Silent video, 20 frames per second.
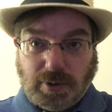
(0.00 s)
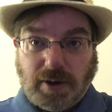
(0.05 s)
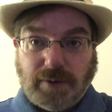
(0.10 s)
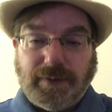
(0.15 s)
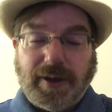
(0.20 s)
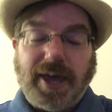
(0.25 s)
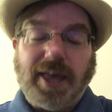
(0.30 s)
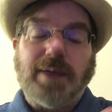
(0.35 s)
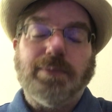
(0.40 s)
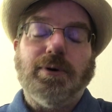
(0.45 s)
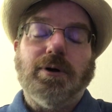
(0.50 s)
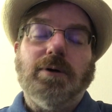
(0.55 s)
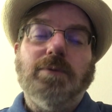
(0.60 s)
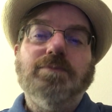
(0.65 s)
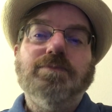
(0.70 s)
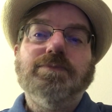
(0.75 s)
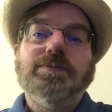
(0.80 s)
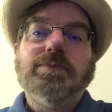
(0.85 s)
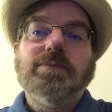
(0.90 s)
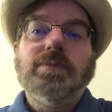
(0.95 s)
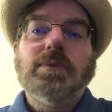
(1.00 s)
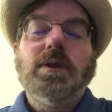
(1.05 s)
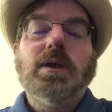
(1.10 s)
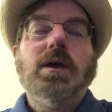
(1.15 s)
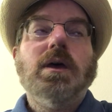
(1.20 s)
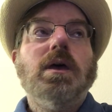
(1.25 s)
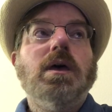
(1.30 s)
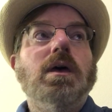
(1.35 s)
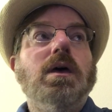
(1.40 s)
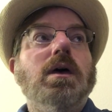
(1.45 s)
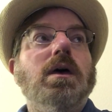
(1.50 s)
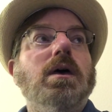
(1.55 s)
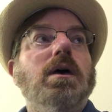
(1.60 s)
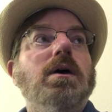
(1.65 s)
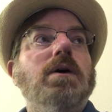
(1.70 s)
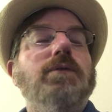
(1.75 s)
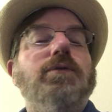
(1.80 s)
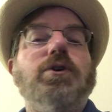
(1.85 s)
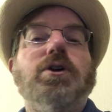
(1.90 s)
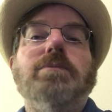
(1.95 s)
available
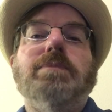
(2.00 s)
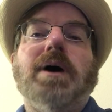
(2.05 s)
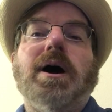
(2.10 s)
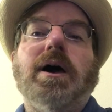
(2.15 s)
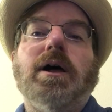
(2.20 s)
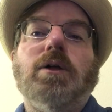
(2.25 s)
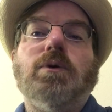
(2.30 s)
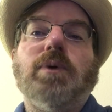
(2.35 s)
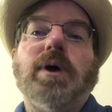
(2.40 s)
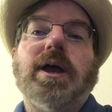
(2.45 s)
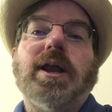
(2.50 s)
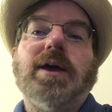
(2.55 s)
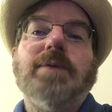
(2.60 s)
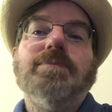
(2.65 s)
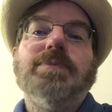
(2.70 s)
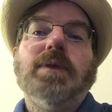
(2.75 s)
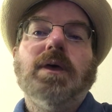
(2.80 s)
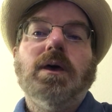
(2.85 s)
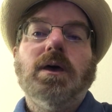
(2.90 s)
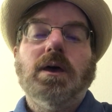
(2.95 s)
for you to buy already.